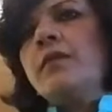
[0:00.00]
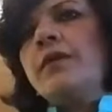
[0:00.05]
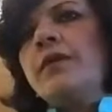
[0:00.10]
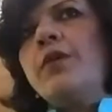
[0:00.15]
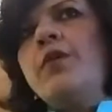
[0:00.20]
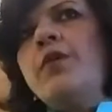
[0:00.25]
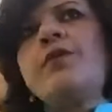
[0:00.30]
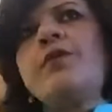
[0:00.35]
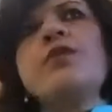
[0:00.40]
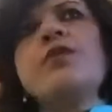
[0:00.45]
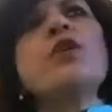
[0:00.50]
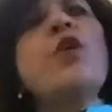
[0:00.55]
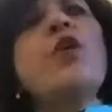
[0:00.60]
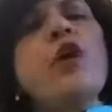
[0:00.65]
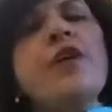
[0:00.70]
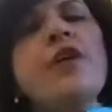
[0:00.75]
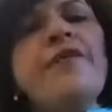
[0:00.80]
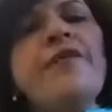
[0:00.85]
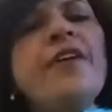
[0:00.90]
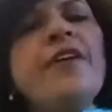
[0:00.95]
it was a
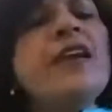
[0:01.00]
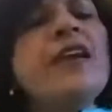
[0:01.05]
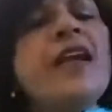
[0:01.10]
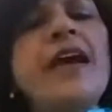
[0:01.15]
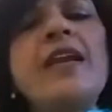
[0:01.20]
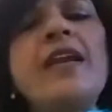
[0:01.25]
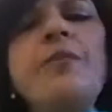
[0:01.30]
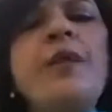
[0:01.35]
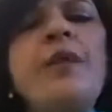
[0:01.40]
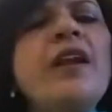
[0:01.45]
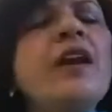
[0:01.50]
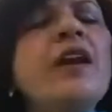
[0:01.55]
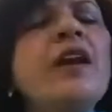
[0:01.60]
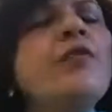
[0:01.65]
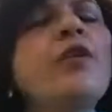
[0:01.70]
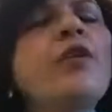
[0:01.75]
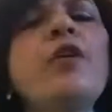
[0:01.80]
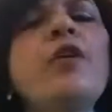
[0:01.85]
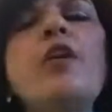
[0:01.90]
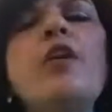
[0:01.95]
horrific nightmare I
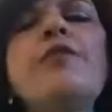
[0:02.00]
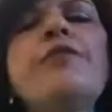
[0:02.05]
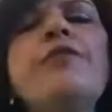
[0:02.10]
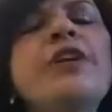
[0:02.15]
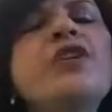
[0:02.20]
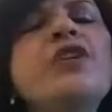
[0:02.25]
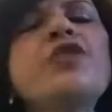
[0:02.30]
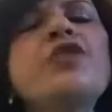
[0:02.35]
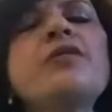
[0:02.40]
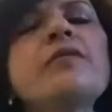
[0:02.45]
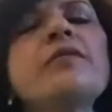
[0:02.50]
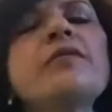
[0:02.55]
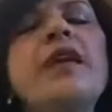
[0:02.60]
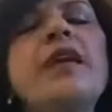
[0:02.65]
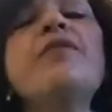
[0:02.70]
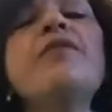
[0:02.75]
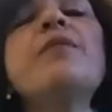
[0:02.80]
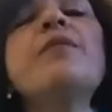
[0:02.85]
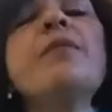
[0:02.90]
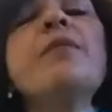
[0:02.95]
would not wish
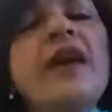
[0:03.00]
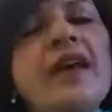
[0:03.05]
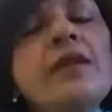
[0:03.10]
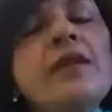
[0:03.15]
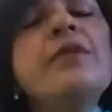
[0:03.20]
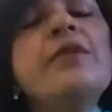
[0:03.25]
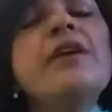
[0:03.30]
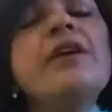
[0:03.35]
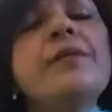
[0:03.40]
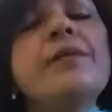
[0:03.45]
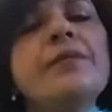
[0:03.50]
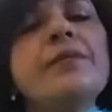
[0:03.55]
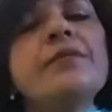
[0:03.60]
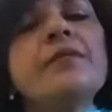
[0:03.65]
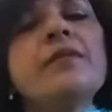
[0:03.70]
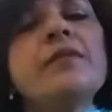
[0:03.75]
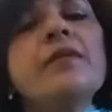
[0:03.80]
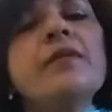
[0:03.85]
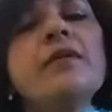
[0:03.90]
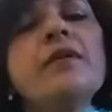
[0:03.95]
even my enemy.
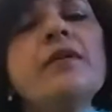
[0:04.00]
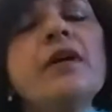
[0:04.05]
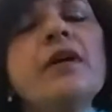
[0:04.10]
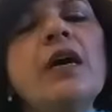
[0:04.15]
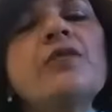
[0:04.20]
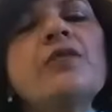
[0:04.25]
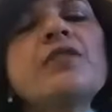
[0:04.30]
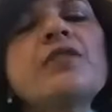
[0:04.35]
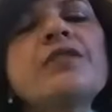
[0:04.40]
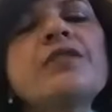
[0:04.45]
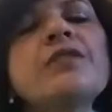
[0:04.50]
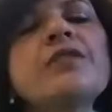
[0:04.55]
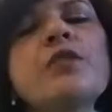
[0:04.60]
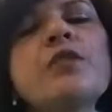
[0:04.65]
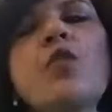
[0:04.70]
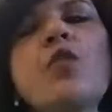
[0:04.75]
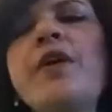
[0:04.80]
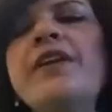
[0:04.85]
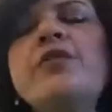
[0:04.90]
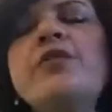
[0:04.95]
I was
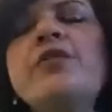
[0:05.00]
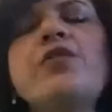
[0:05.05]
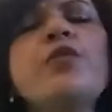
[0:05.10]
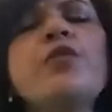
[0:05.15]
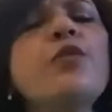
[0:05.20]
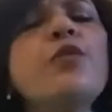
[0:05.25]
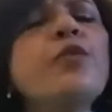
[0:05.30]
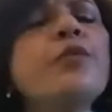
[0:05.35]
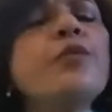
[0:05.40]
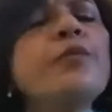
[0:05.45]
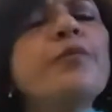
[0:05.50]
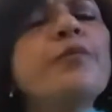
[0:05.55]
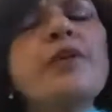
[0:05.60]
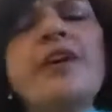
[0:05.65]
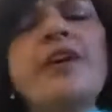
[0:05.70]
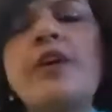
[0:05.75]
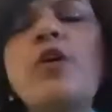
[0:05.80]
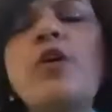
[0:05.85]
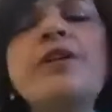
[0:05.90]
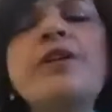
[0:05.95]
going through
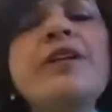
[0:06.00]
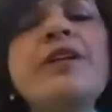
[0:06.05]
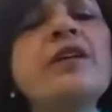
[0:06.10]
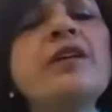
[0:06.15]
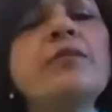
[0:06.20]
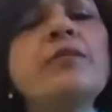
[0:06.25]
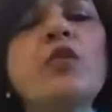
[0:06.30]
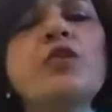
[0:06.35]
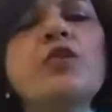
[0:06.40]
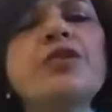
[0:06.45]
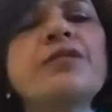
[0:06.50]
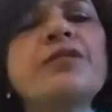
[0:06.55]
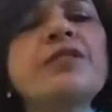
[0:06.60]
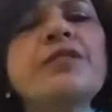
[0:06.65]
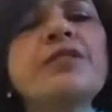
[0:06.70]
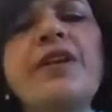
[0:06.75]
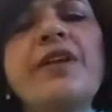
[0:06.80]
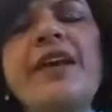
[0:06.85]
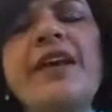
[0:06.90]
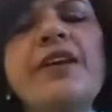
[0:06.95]
chaotic
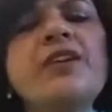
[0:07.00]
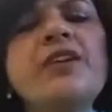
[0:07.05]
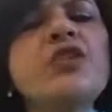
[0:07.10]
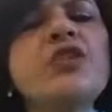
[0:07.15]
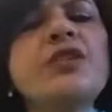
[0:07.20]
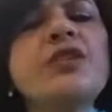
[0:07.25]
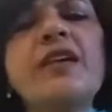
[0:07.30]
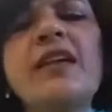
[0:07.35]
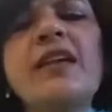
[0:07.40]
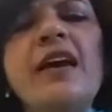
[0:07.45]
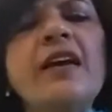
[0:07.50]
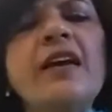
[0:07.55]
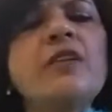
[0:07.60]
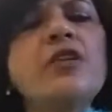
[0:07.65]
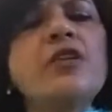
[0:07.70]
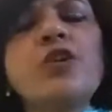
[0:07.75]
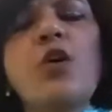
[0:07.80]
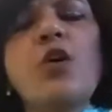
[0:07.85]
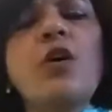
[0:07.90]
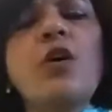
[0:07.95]
emotions, rage, denial,
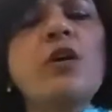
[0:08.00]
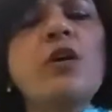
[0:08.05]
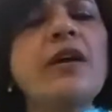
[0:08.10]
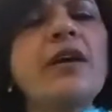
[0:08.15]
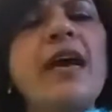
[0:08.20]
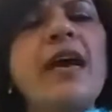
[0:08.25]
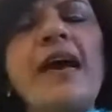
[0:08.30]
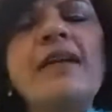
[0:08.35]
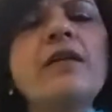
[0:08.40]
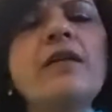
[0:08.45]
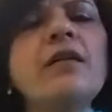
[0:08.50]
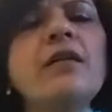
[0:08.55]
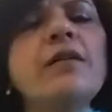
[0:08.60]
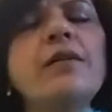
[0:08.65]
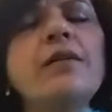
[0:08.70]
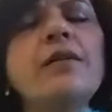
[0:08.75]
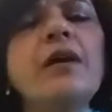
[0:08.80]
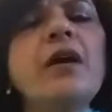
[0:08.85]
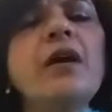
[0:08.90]
shock, anger,